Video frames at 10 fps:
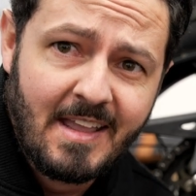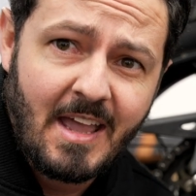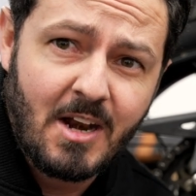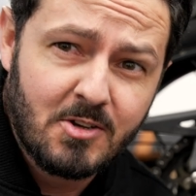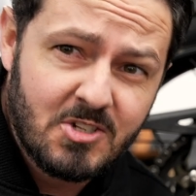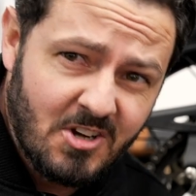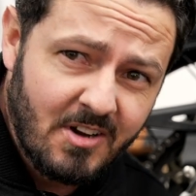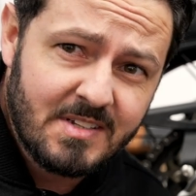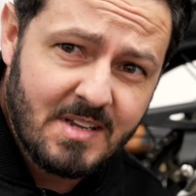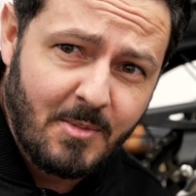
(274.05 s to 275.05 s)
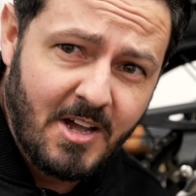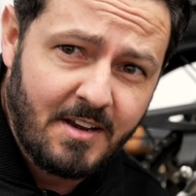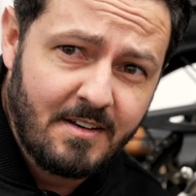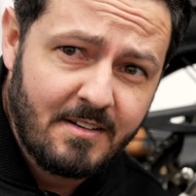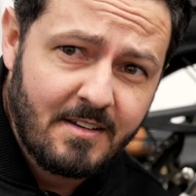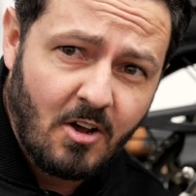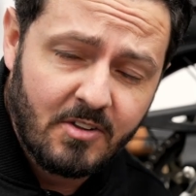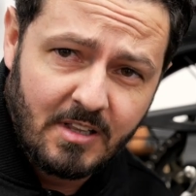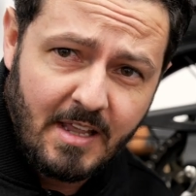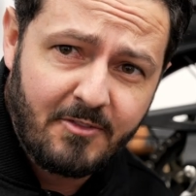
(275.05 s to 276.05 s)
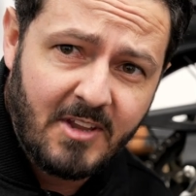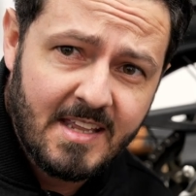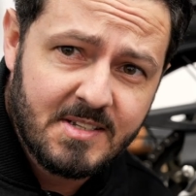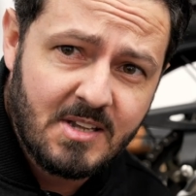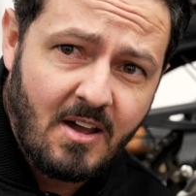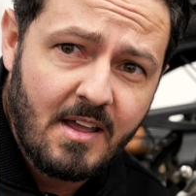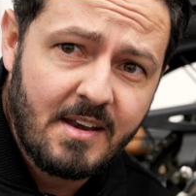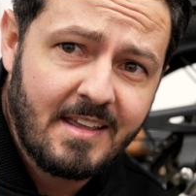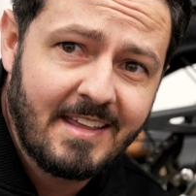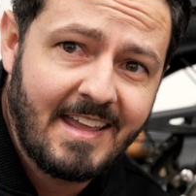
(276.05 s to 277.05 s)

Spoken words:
and I was showing someone on the left hand side,